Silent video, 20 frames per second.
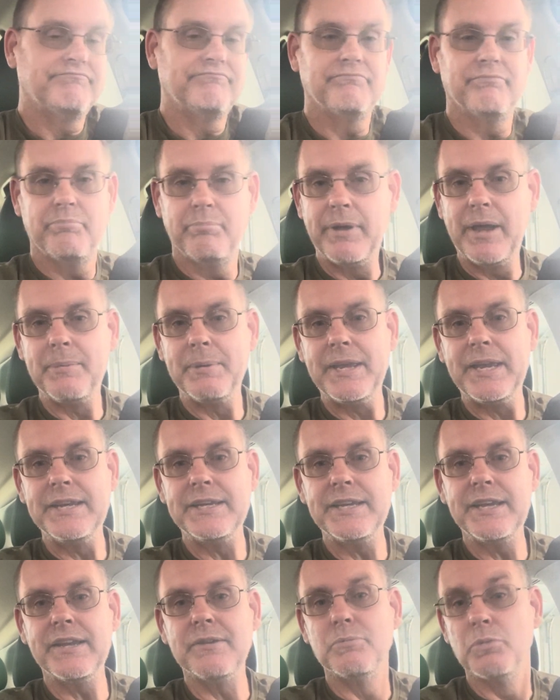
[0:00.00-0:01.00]
Maybe he
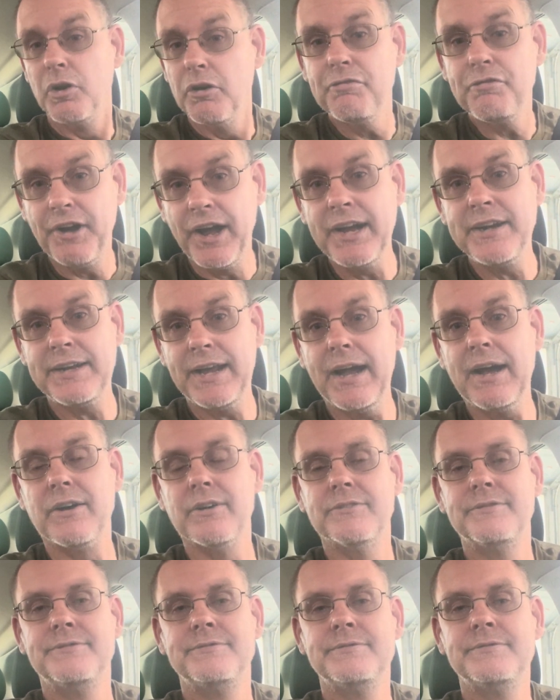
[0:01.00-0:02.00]
did. We'll find out.
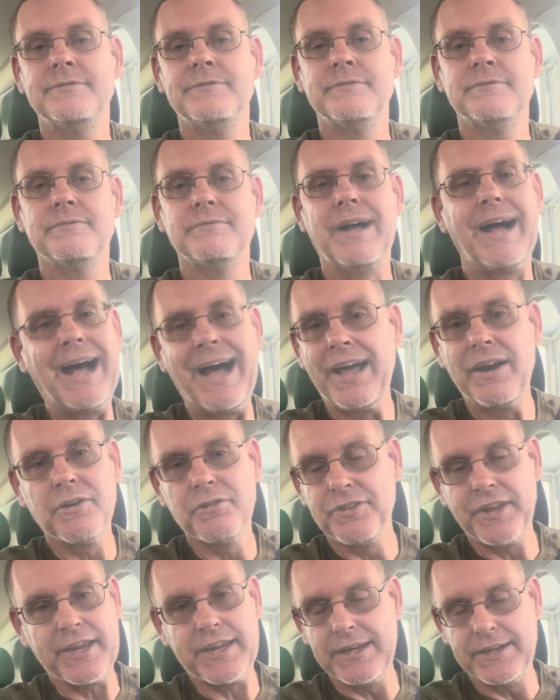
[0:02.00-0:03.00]
I
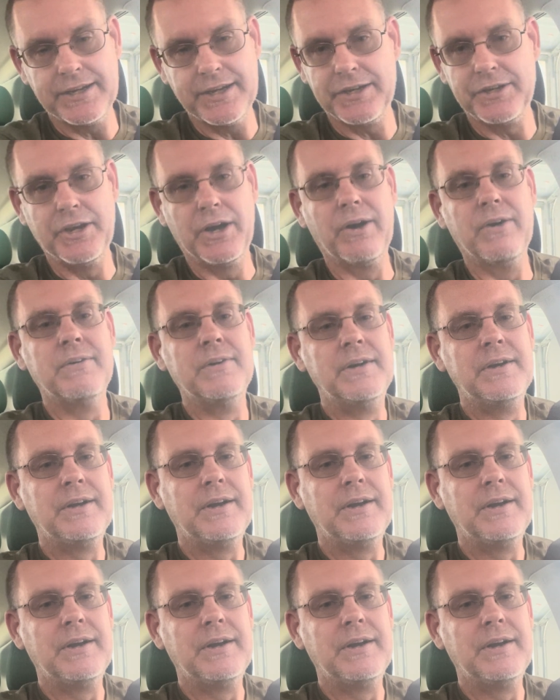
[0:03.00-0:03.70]
don't think he did, though.